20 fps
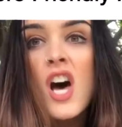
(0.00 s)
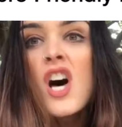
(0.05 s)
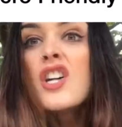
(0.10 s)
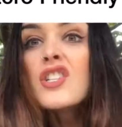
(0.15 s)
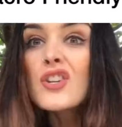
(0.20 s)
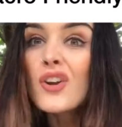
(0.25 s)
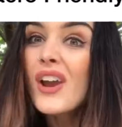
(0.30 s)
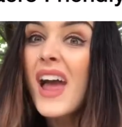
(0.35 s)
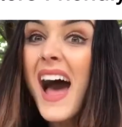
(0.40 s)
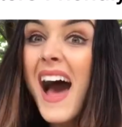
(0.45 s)

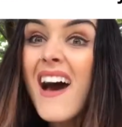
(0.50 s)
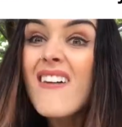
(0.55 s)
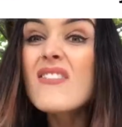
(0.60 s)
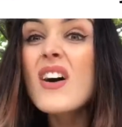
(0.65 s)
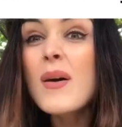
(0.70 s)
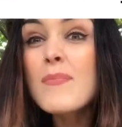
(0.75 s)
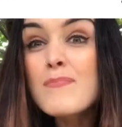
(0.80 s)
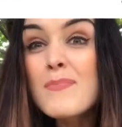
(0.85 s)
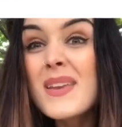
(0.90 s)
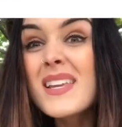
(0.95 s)
So have
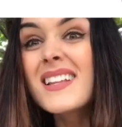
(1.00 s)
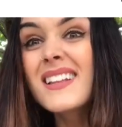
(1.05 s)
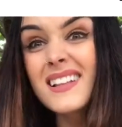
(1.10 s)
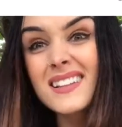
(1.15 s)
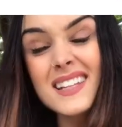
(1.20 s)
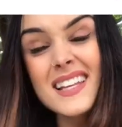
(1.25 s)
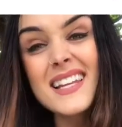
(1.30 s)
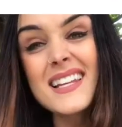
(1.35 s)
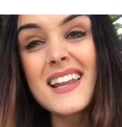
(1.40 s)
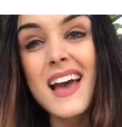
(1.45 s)
a big
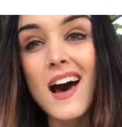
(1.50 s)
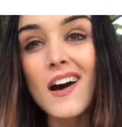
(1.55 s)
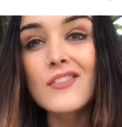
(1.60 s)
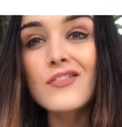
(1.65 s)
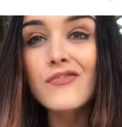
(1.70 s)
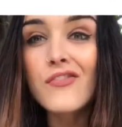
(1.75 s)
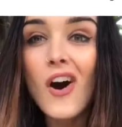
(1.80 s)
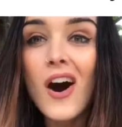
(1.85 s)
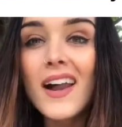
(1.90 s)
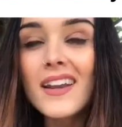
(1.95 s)
clean out.
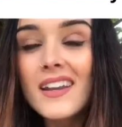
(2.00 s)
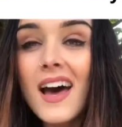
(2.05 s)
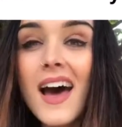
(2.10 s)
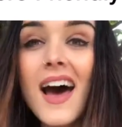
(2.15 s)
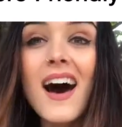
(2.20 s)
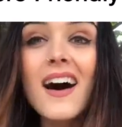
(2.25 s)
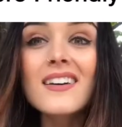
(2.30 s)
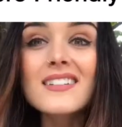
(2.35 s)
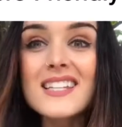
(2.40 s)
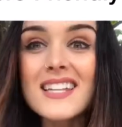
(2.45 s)
Find out